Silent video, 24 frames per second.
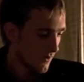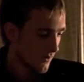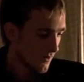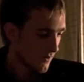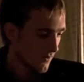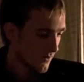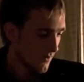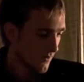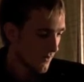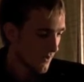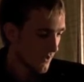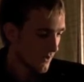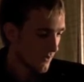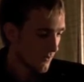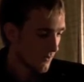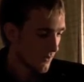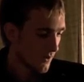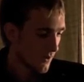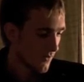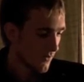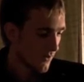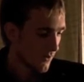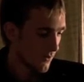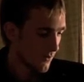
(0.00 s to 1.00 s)
select
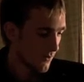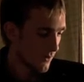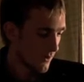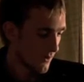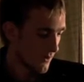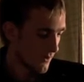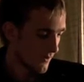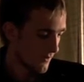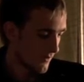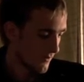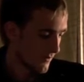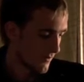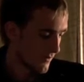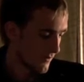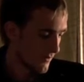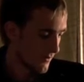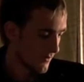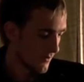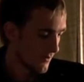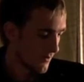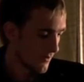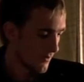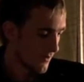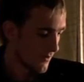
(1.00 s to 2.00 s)
whatever you want,
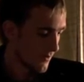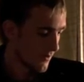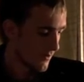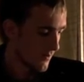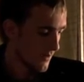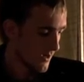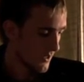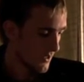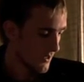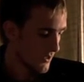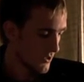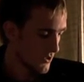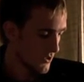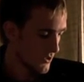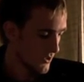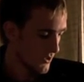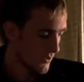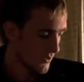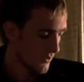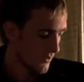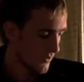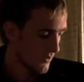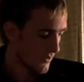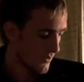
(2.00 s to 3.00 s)
manage it,
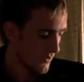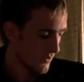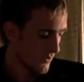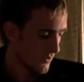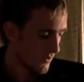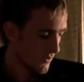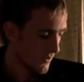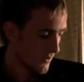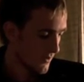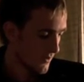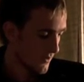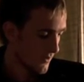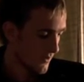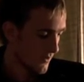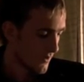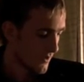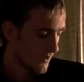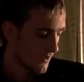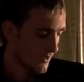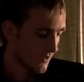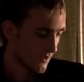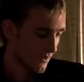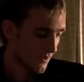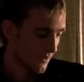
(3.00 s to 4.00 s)

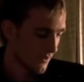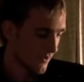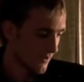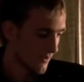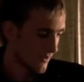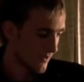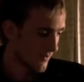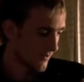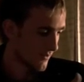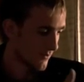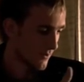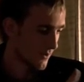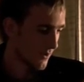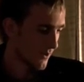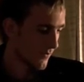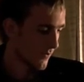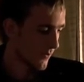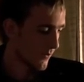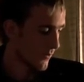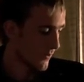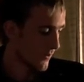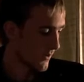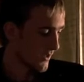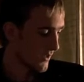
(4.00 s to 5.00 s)
delete it, whatever
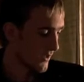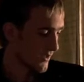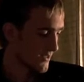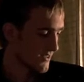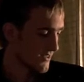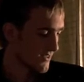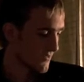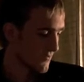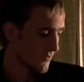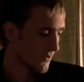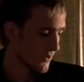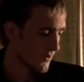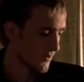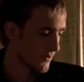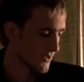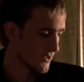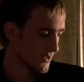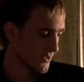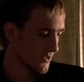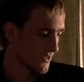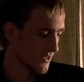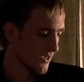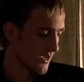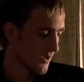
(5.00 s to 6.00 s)
you want. It's pretty much
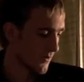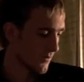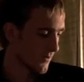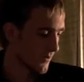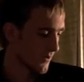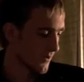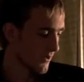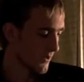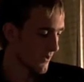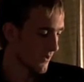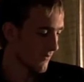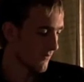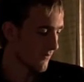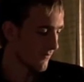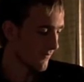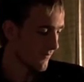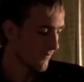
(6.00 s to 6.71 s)
the same thing.